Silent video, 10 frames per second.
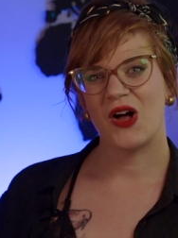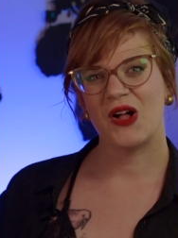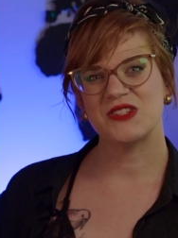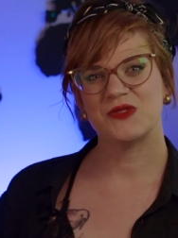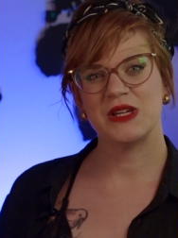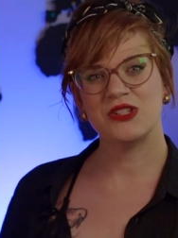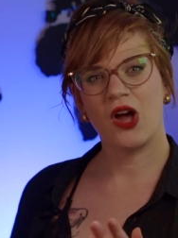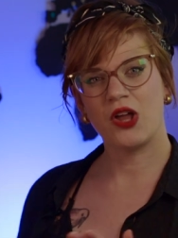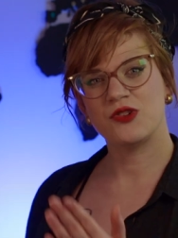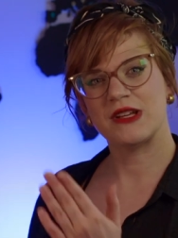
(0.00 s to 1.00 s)
also, in
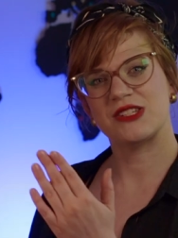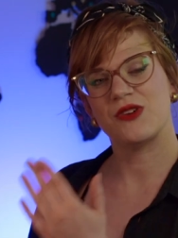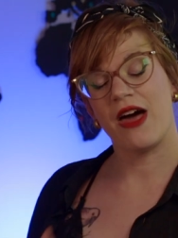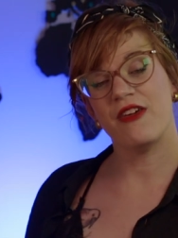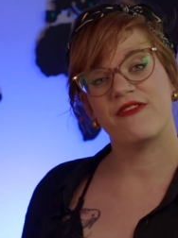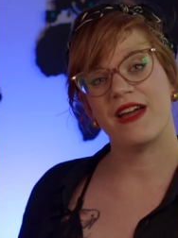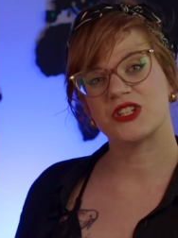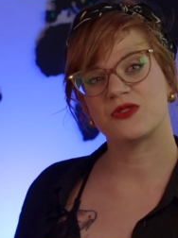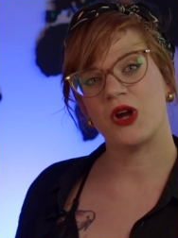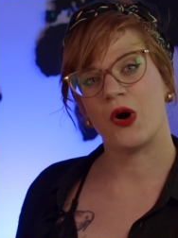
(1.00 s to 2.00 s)
contrast to other
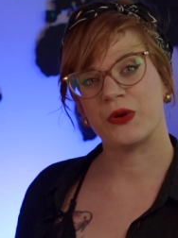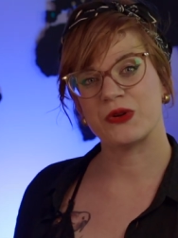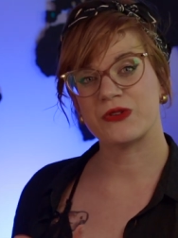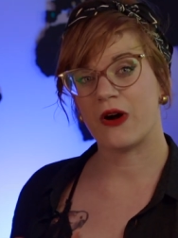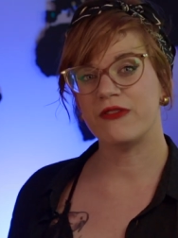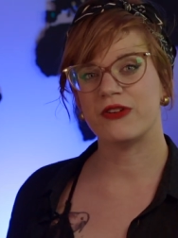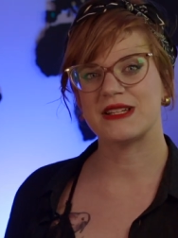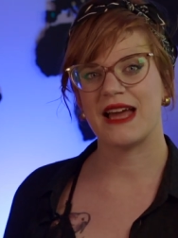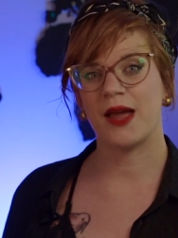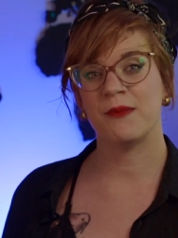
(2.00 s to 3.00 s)
factory owners of her
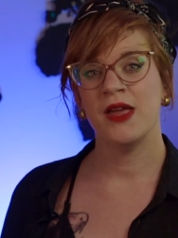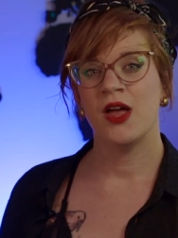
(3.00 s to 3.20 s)
time,